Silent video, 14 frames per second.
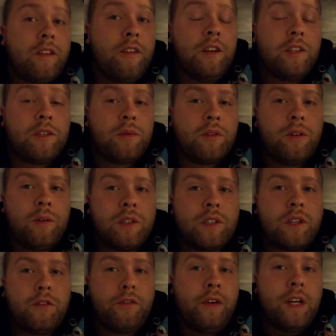Things were going
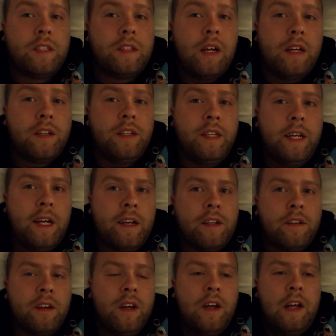so fast in
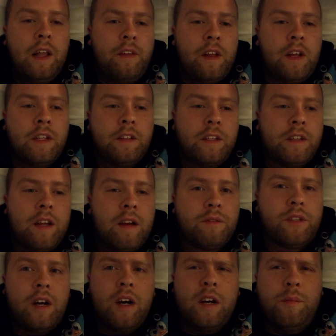England that I didn't
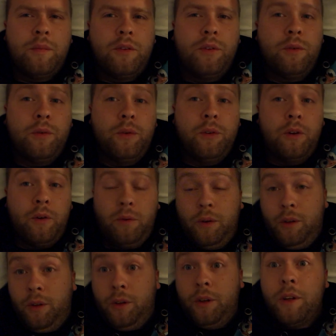have time to, you know,
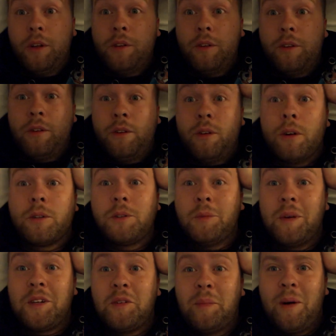talk so
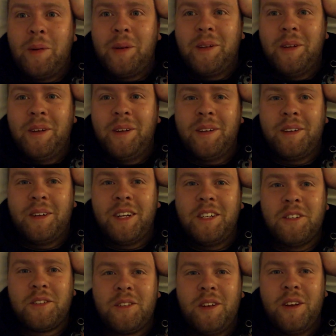much about it. I
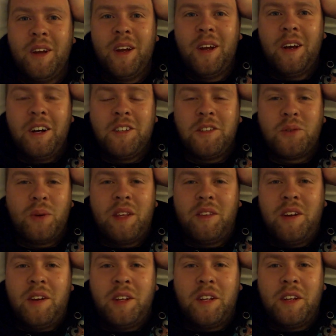just went
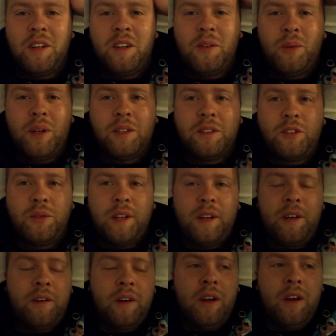there and then I went straight
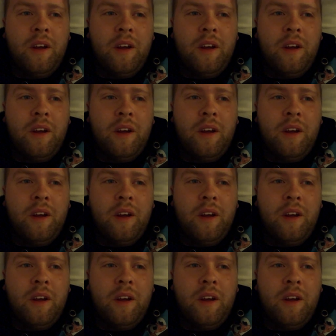here.